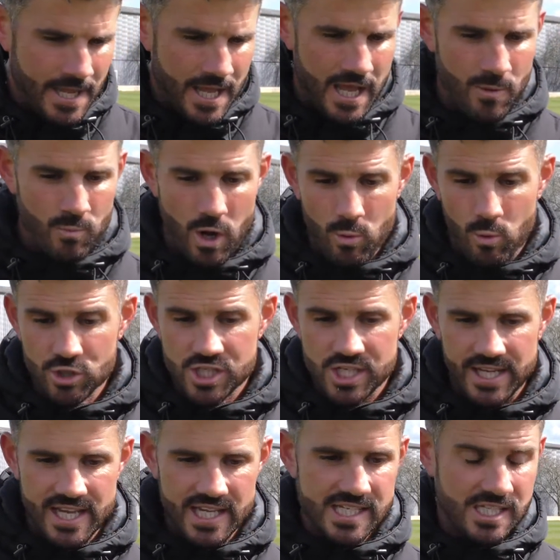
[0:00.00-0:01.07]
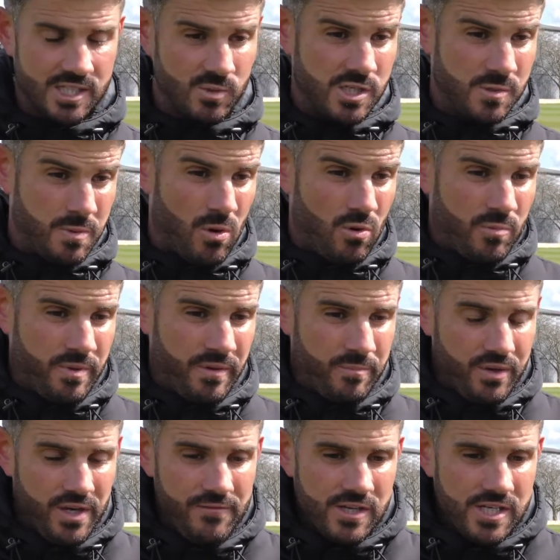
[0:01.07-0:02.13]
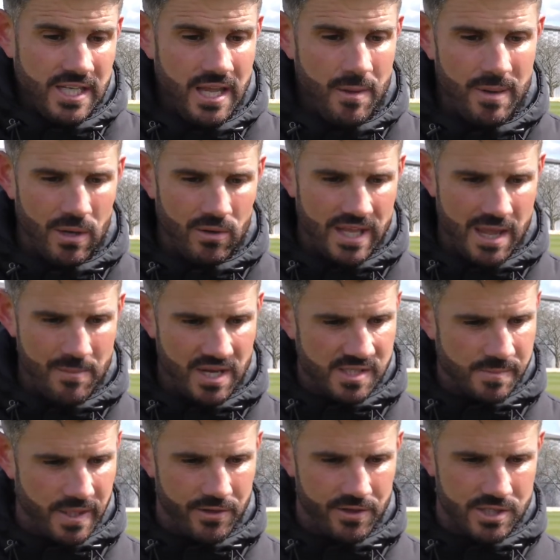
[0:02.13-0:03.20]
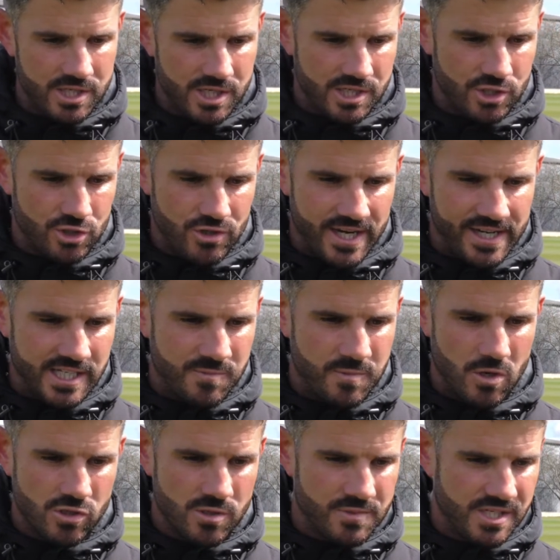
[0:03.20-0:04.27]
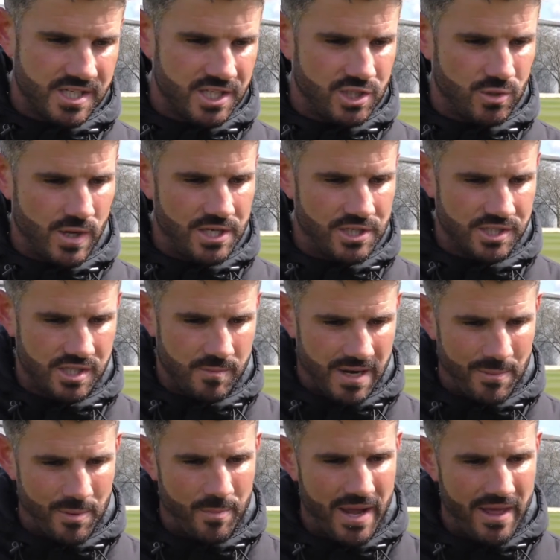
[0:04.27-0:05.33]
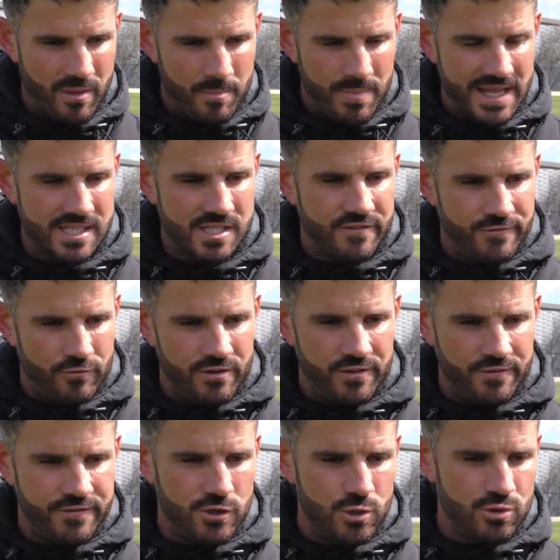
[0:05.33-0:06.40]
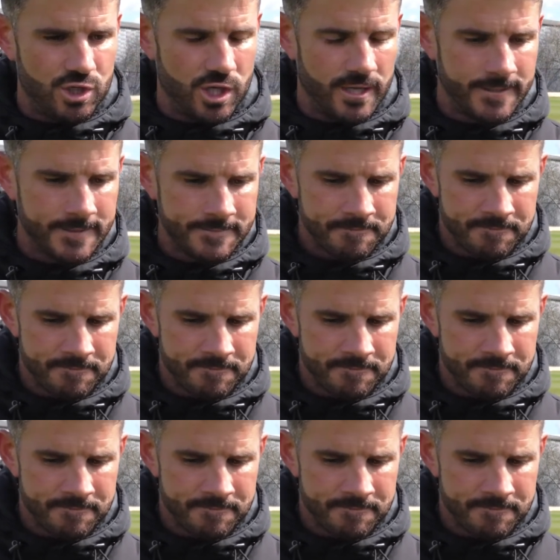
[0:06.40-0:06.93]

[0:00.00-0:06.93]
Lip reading: And what I would say is, as we spoke previously about game experiences and trying to expose them to situations that might prepare them better for the future,